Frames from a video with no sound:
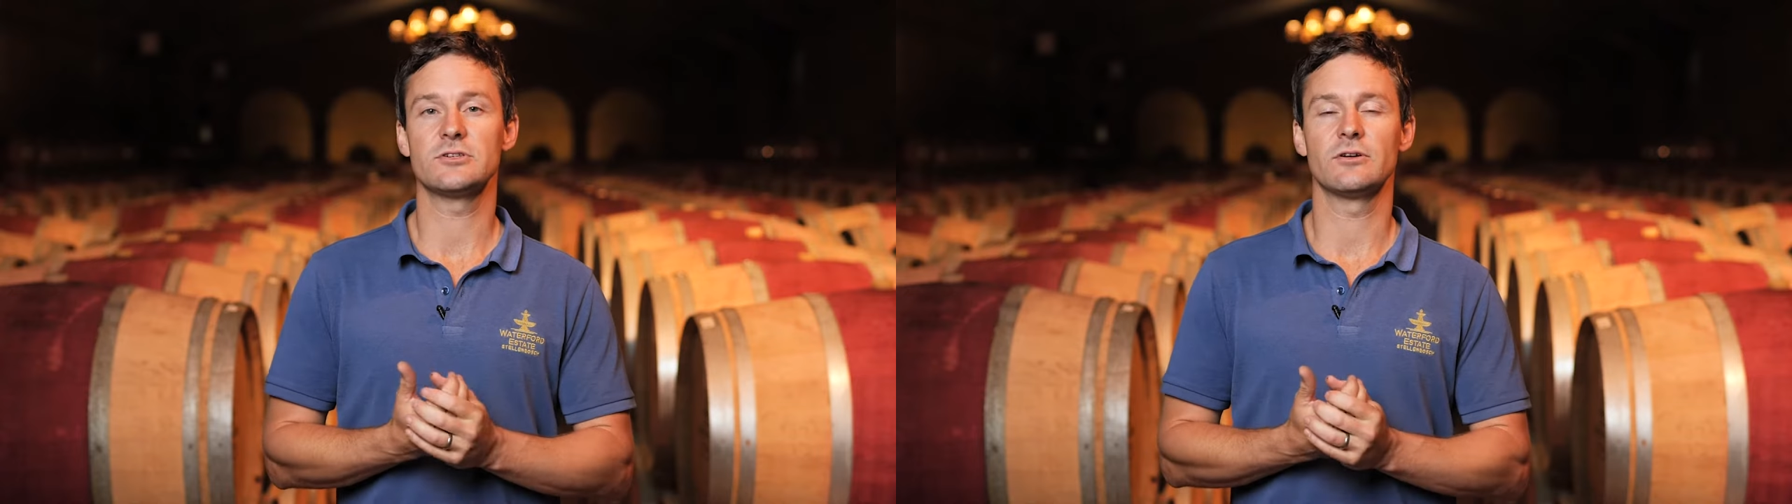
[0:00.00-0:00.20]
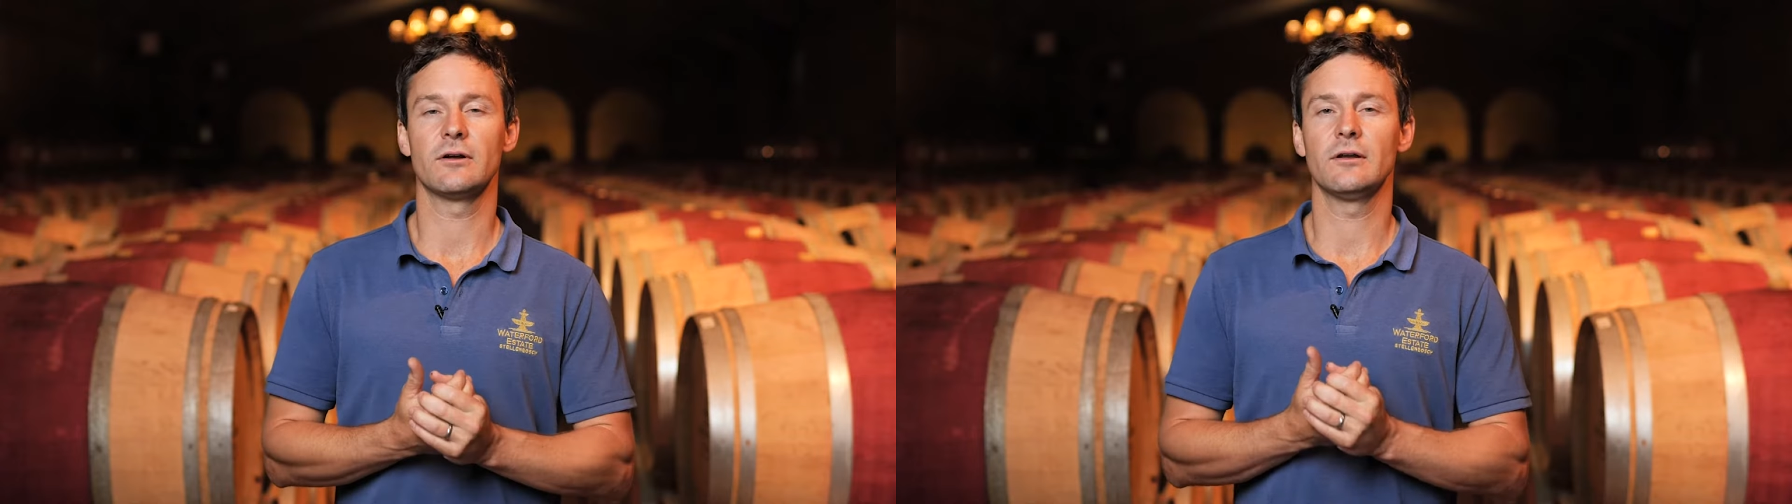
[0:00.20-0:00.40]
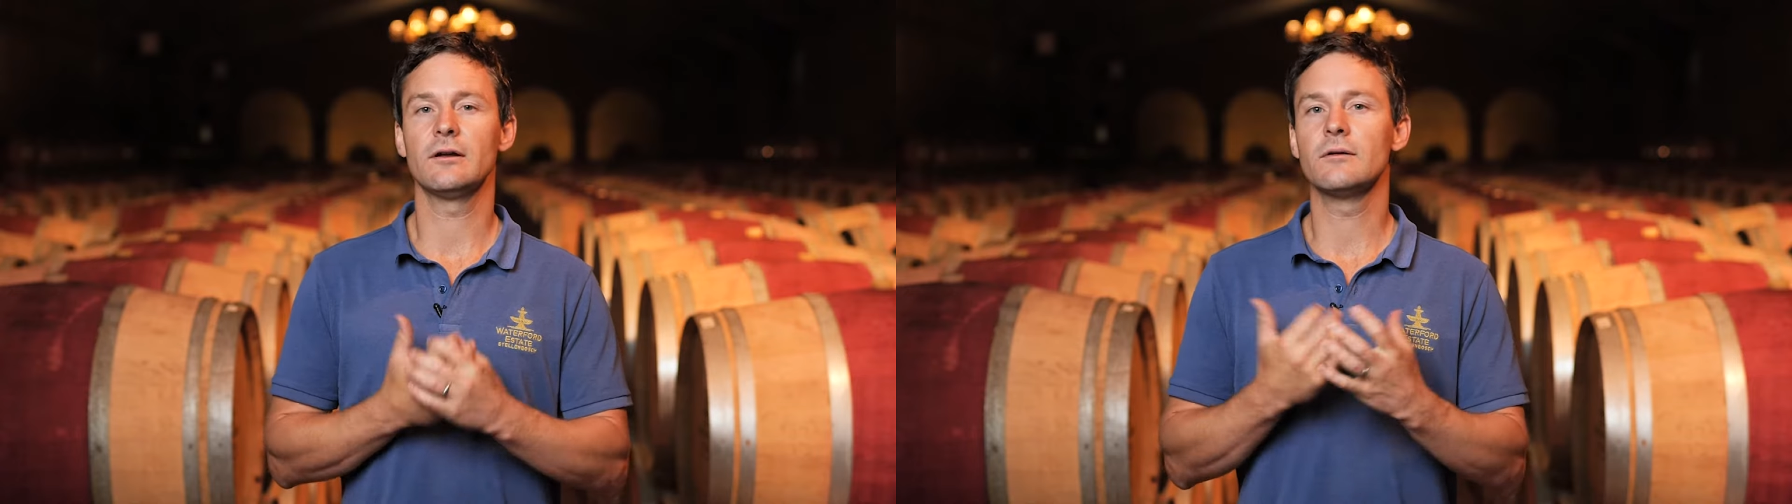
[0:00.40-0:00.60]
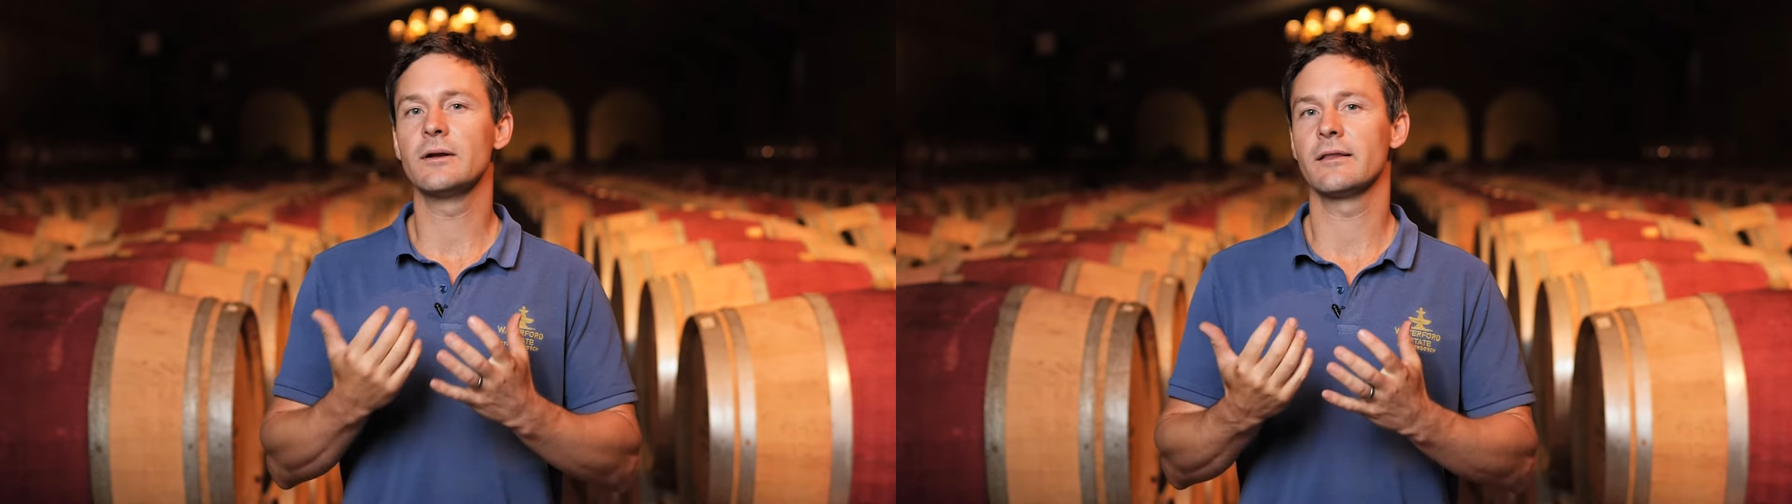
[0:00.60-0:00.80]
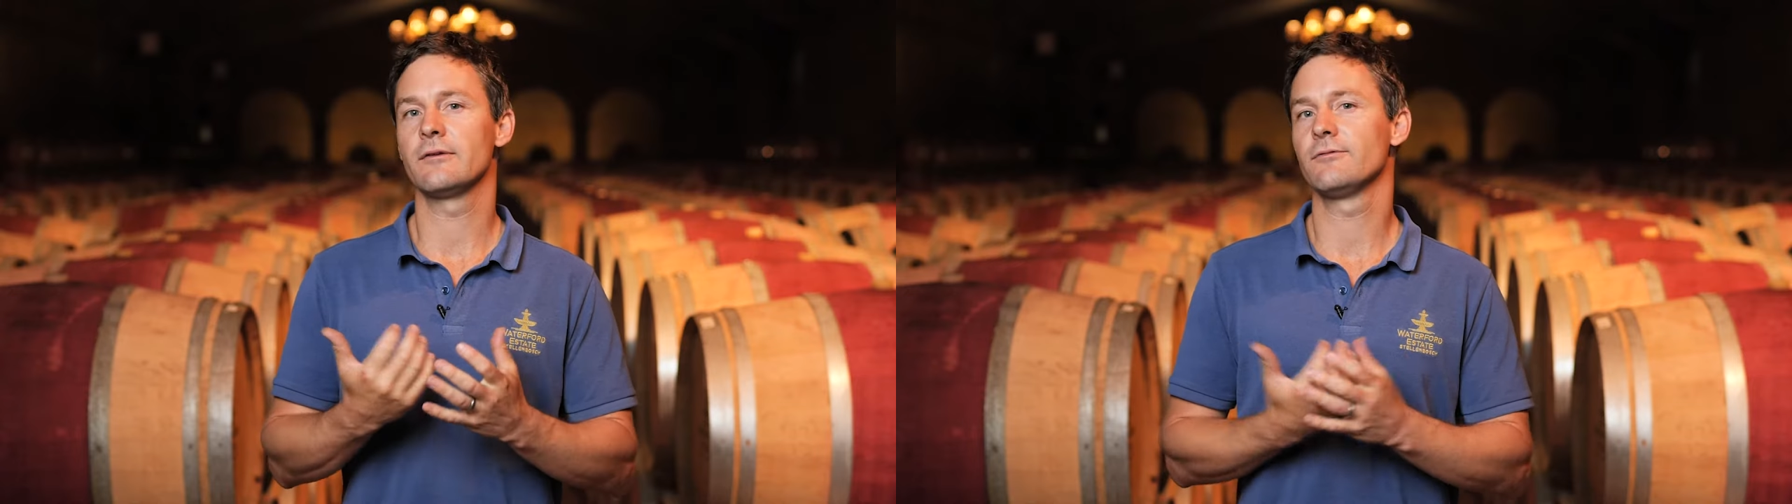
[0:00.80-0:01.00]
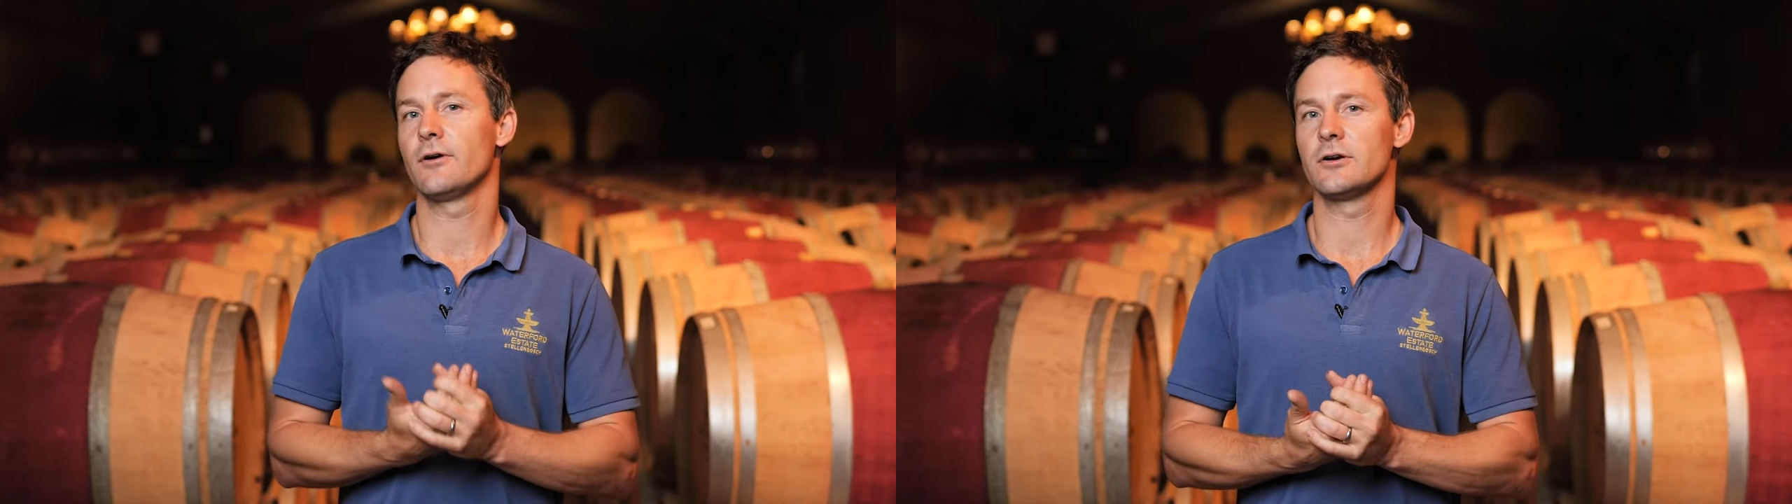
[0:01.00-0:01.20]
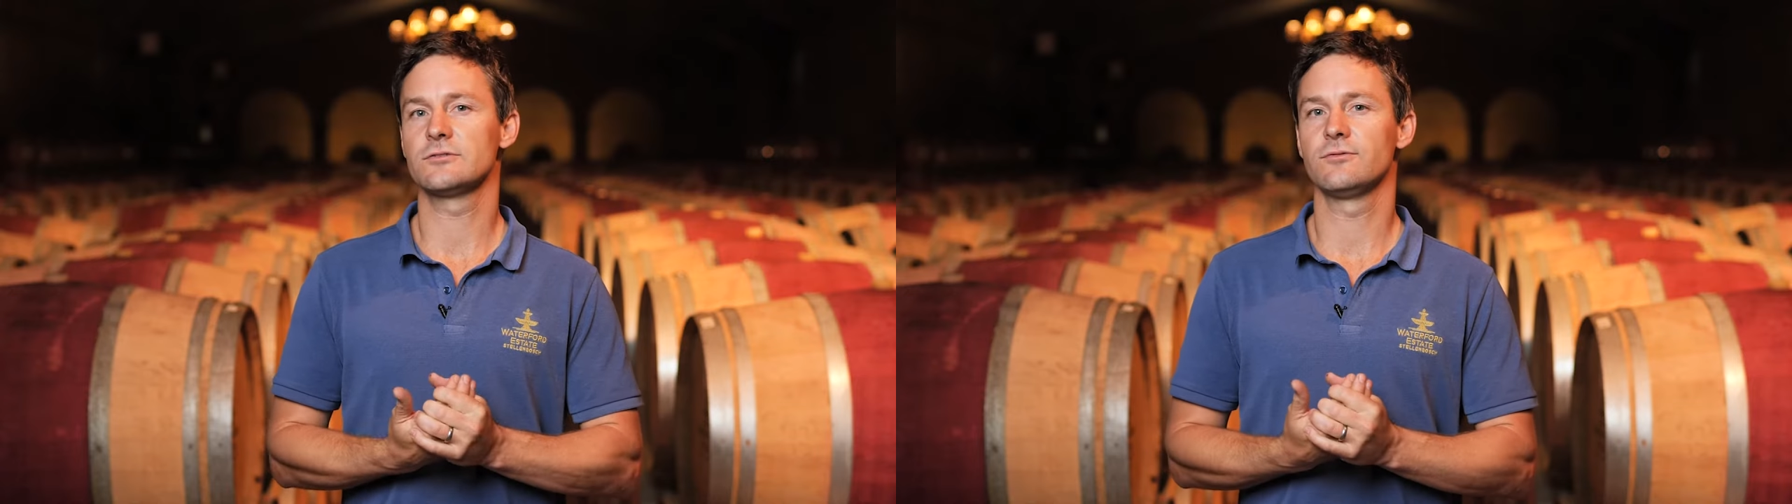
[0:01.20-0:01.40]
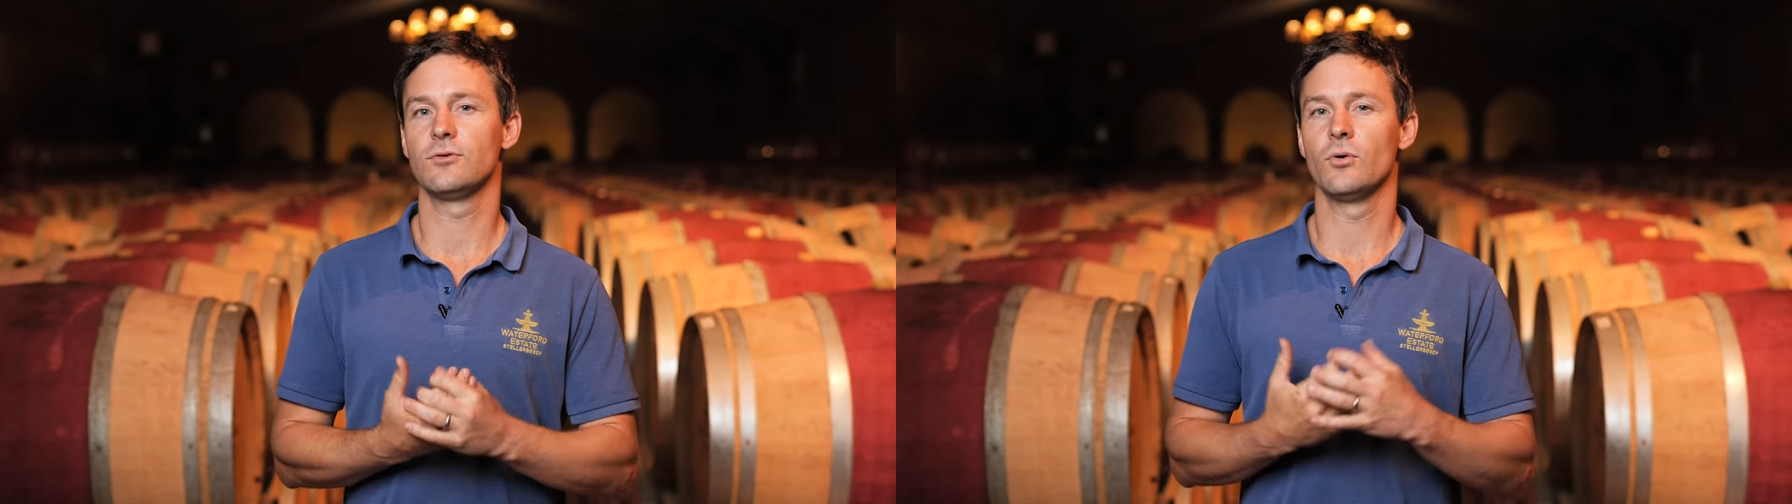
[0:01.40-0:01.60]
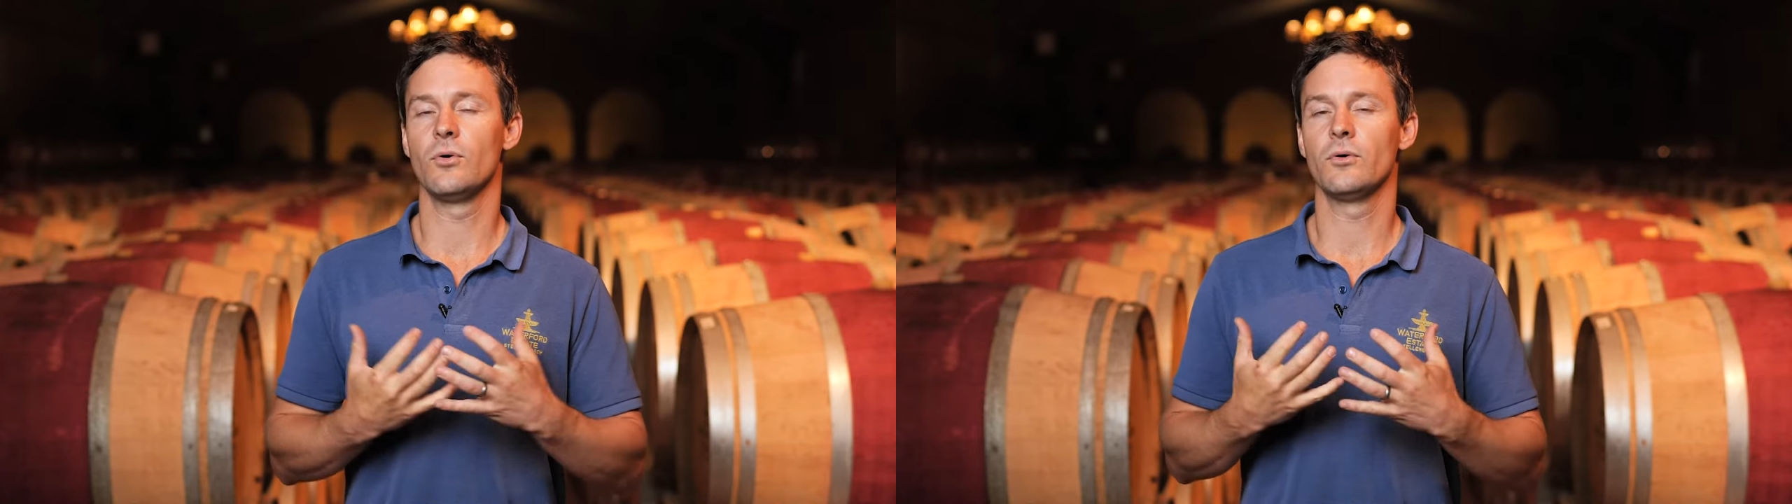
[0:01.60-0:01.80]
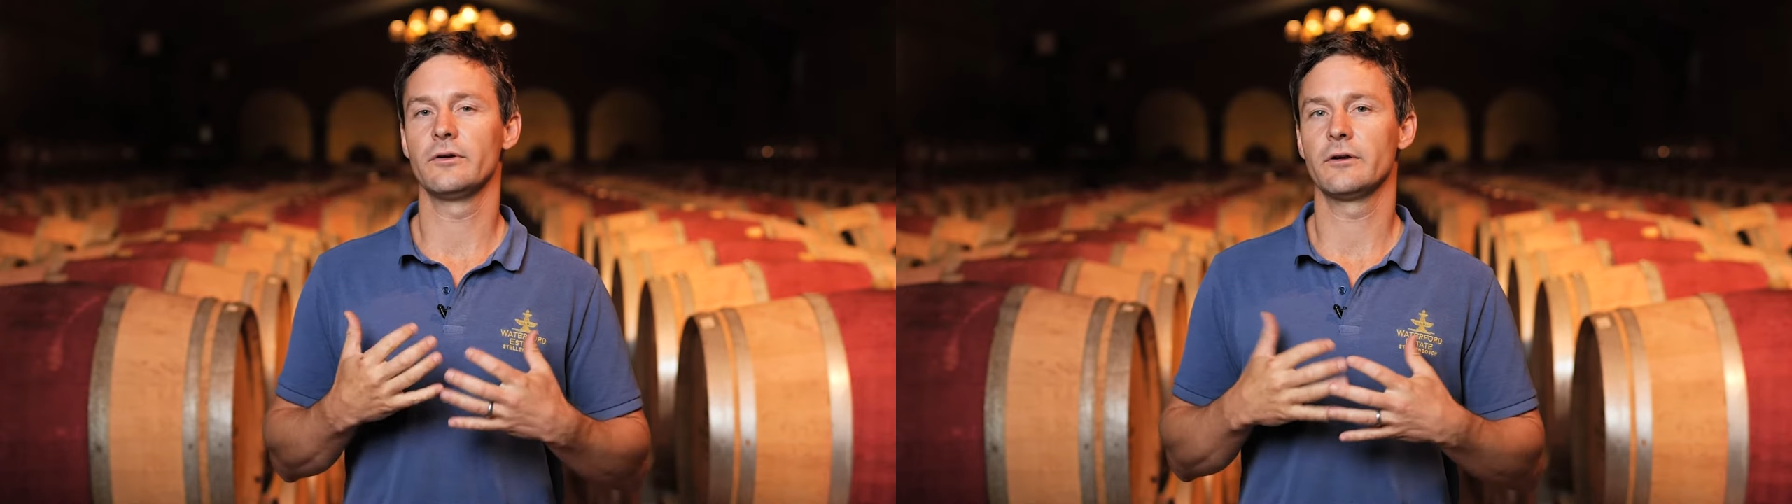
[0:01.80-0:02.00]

So you've got a little bit of that forest floor,